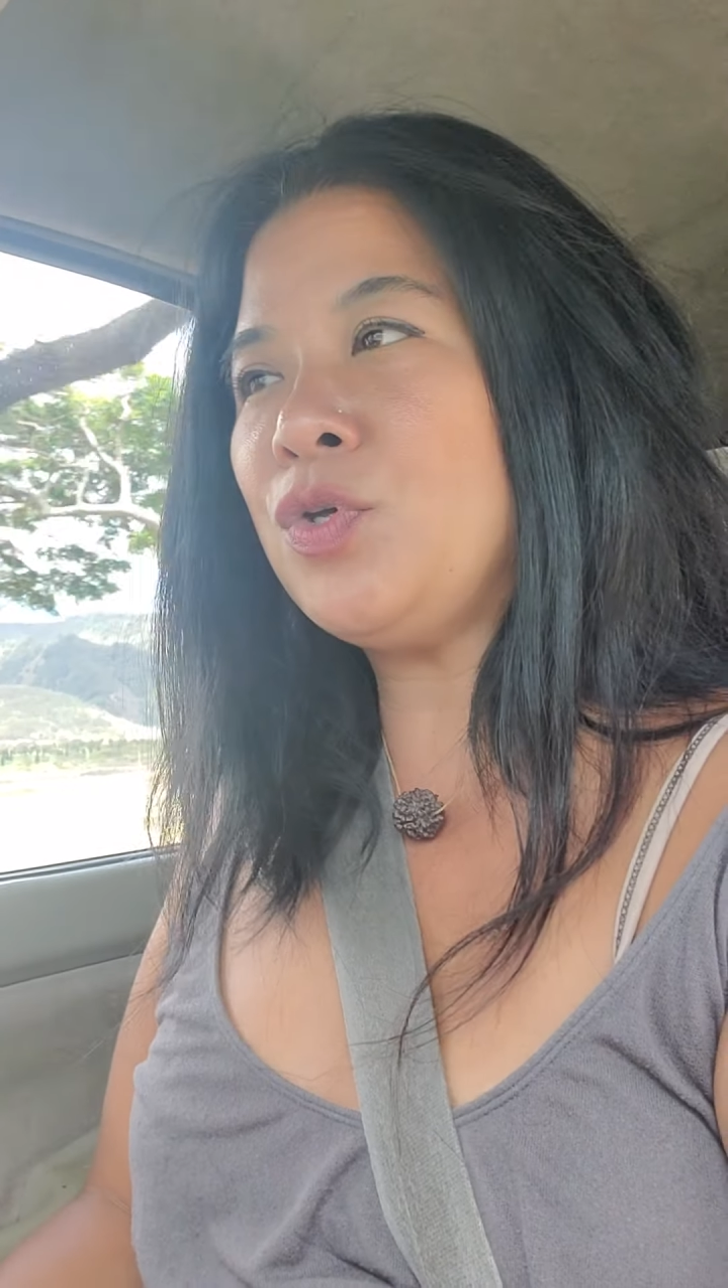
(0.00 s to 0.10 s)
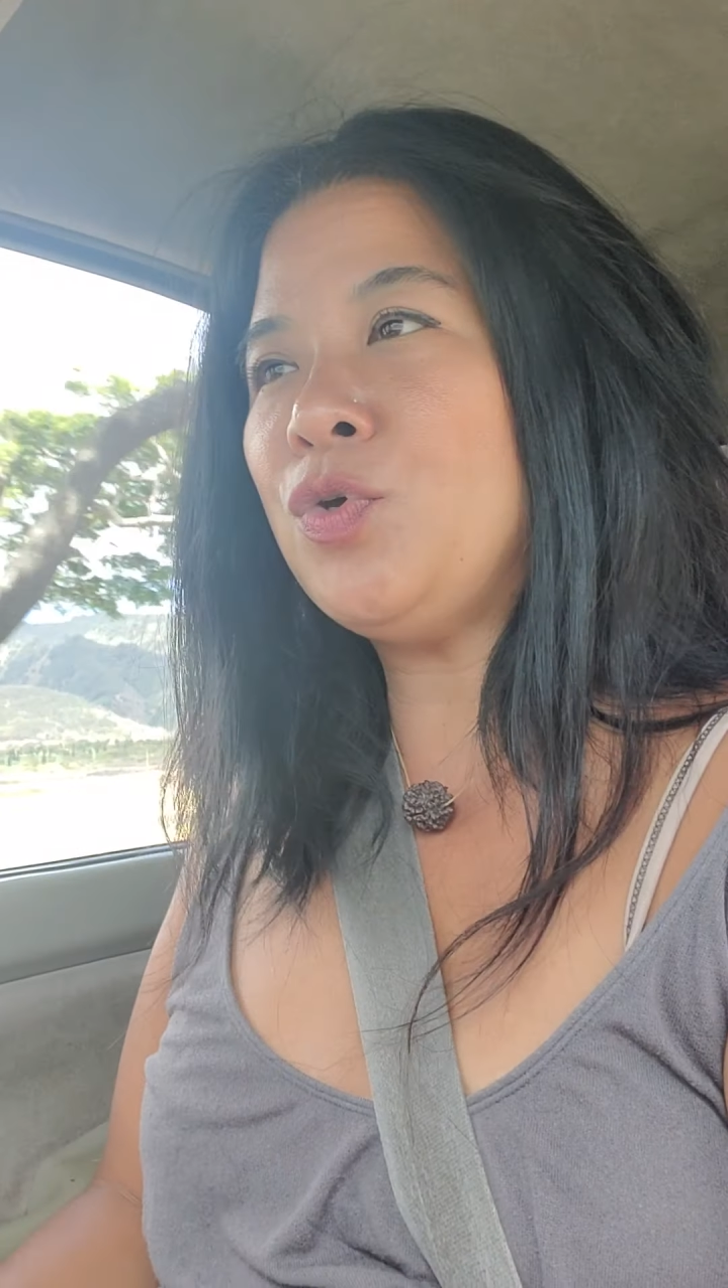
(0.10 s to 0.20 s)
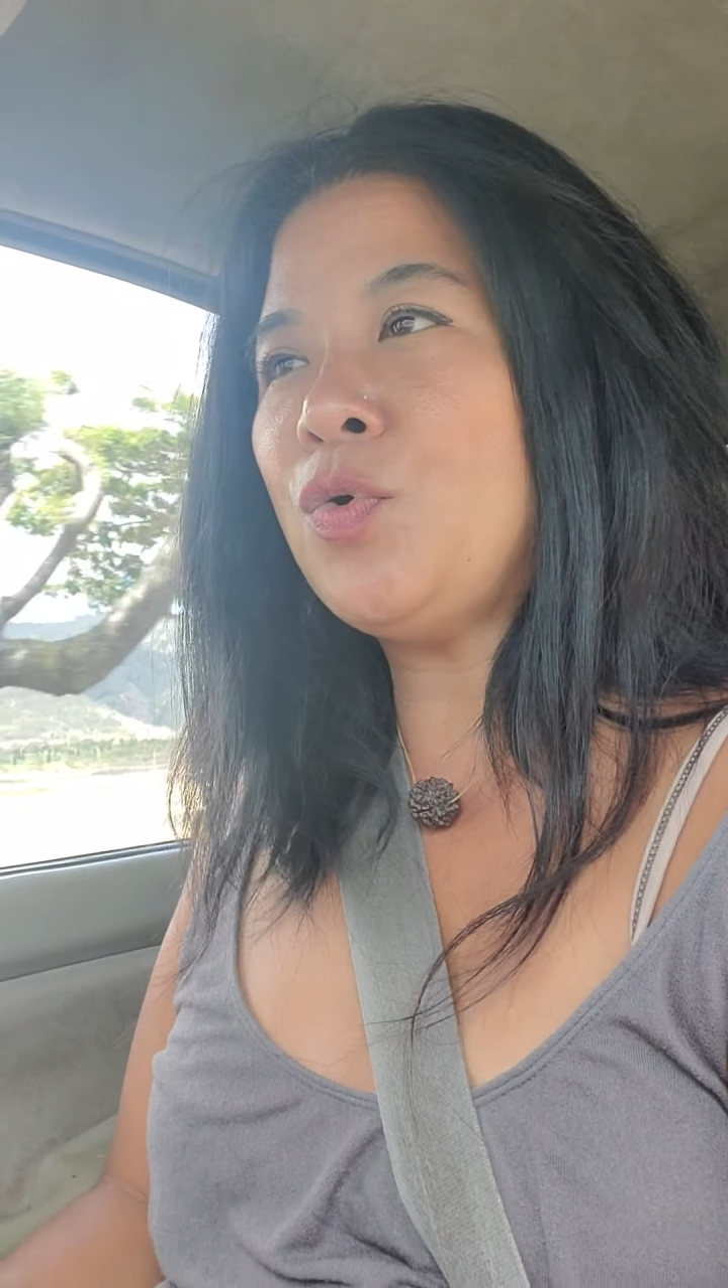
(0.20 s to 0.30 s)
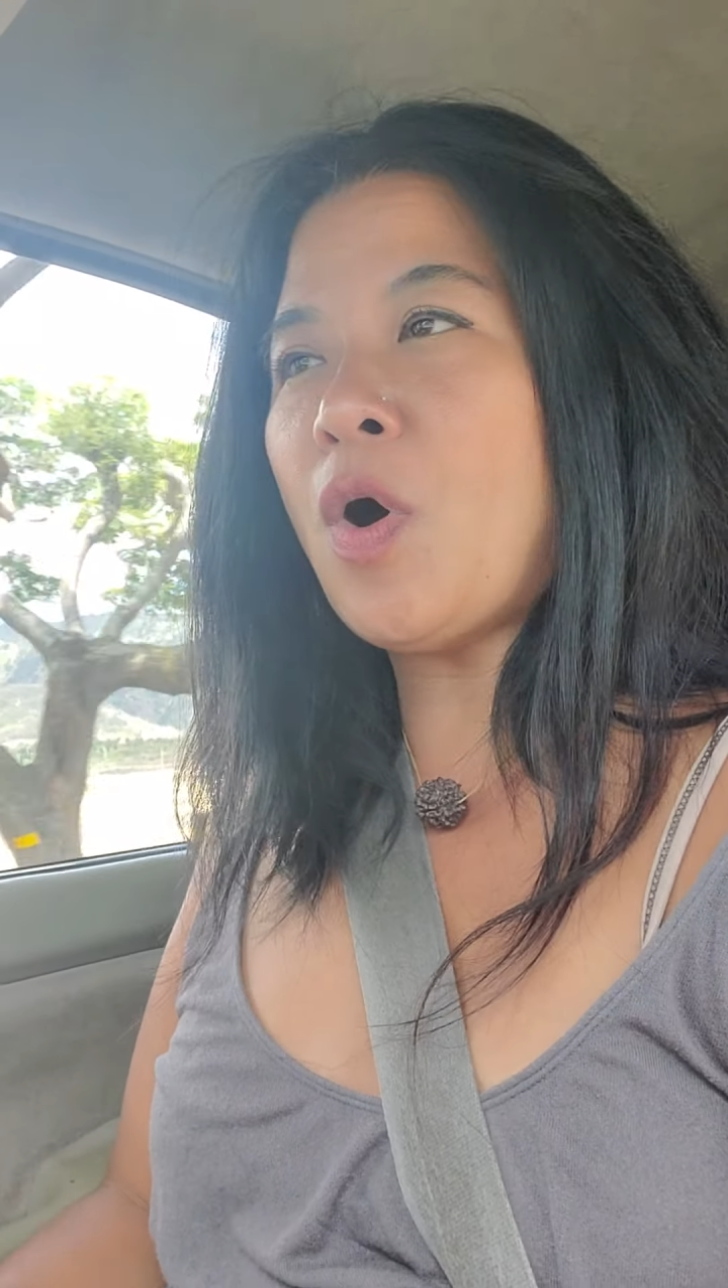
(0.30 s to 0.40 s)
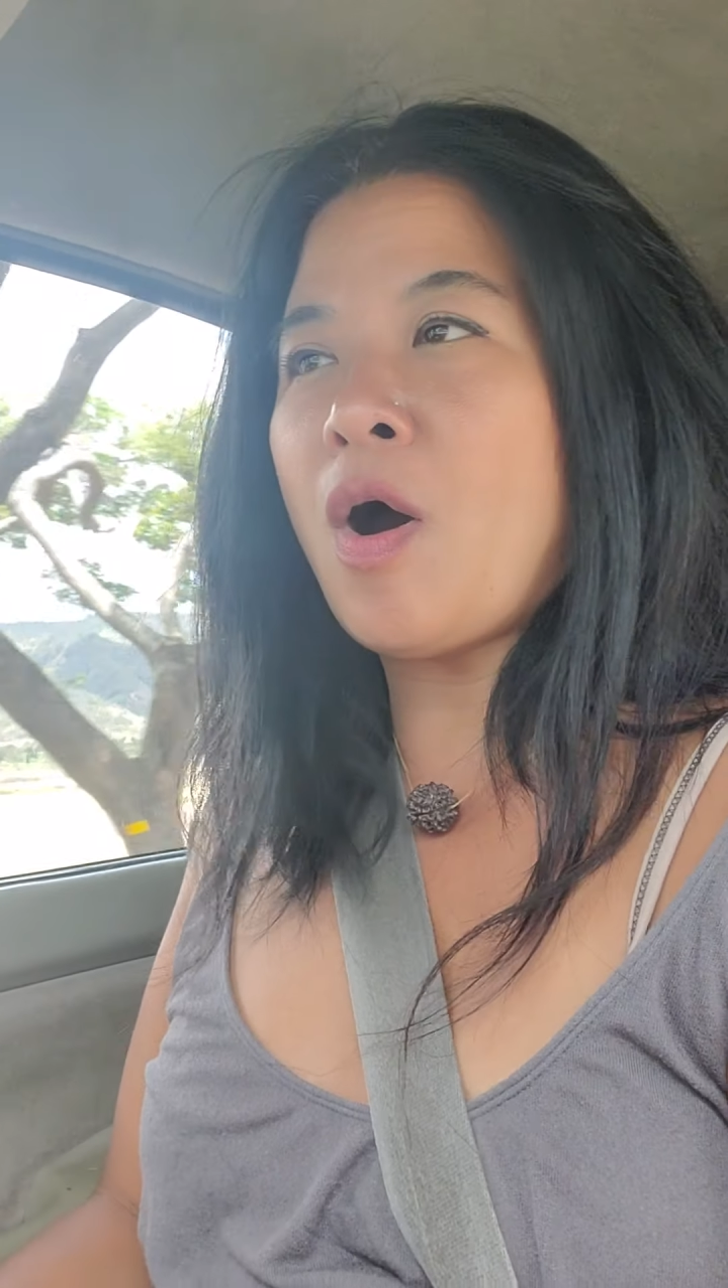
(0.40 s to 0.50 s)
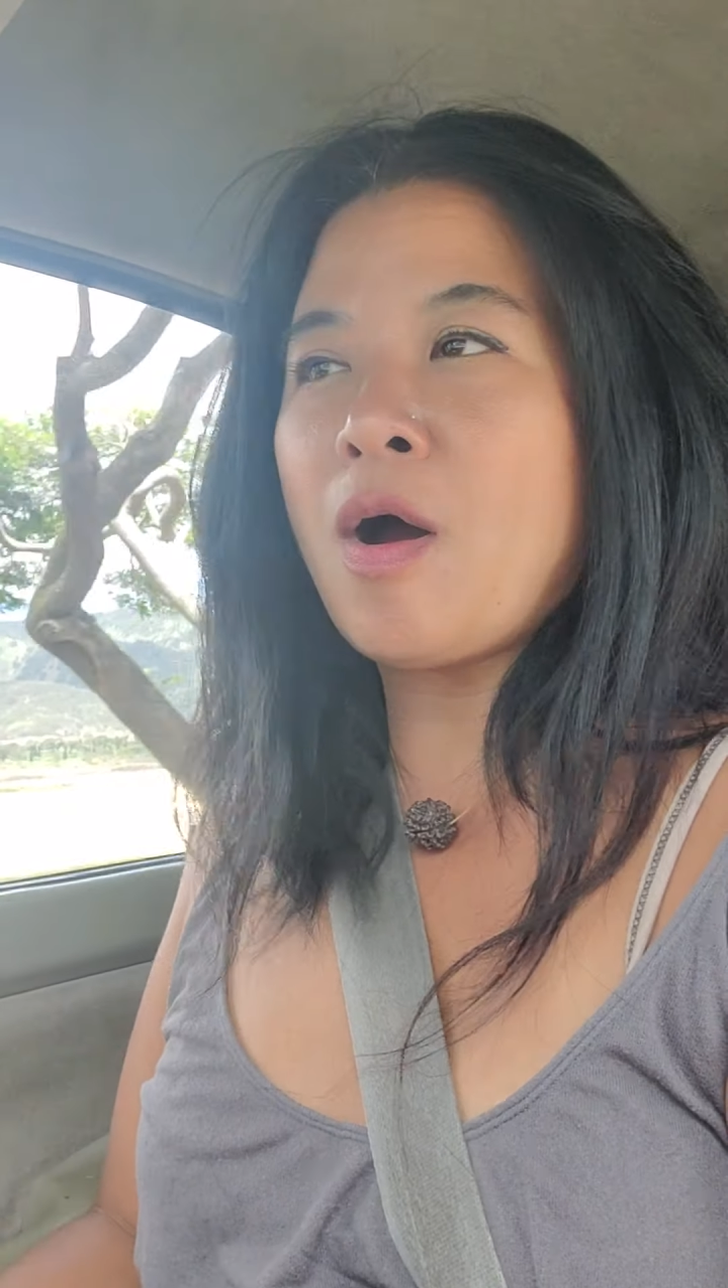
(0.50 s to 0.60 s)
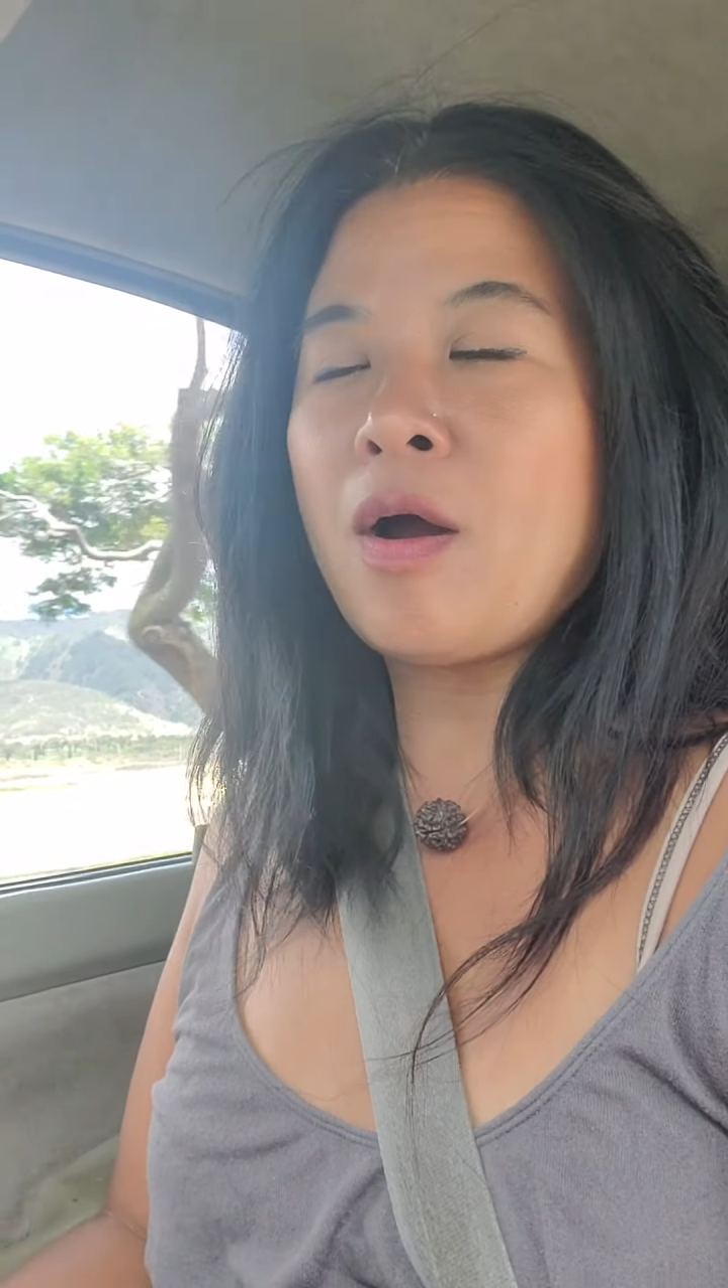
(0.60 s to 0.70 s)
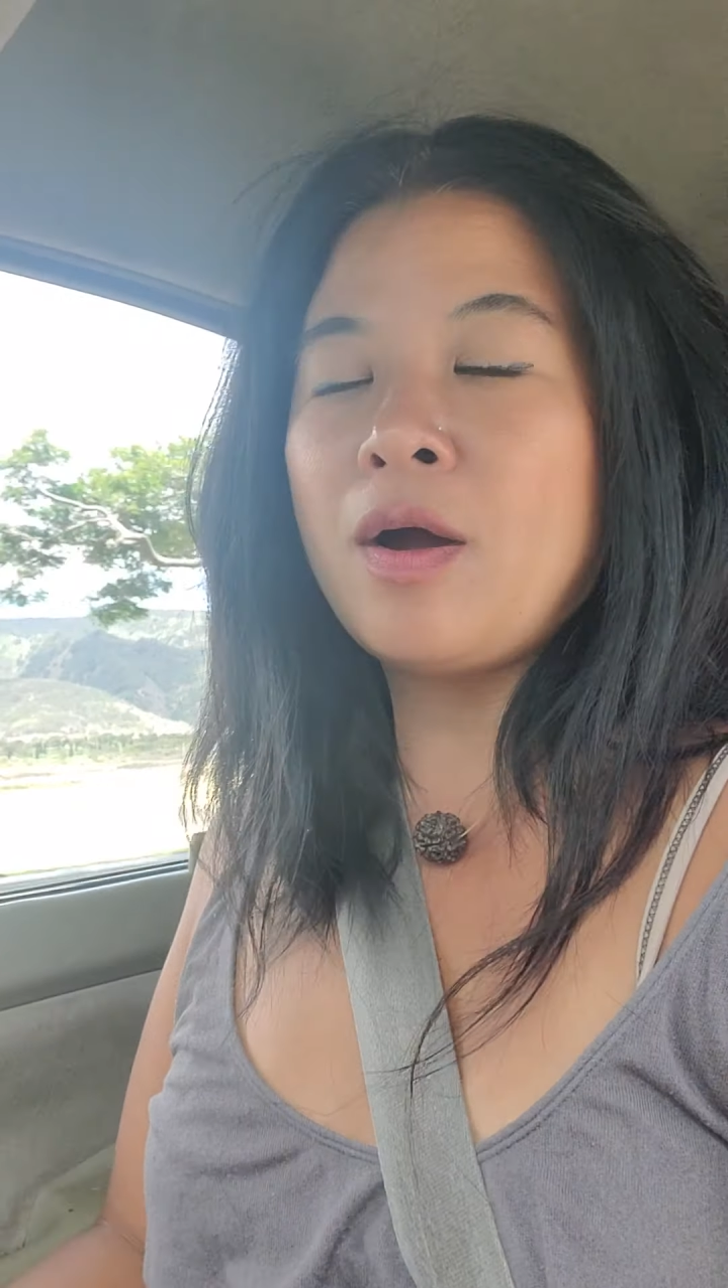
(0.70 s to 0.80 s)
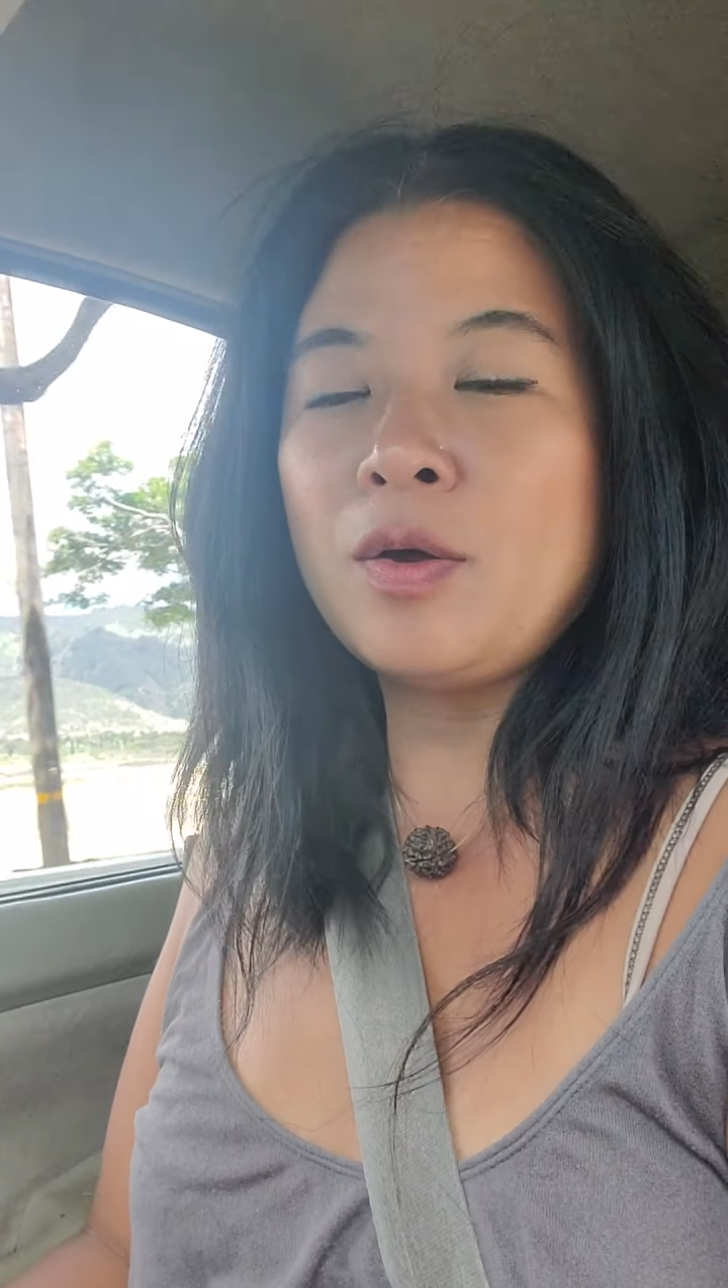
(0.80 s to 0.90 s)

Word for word: you are,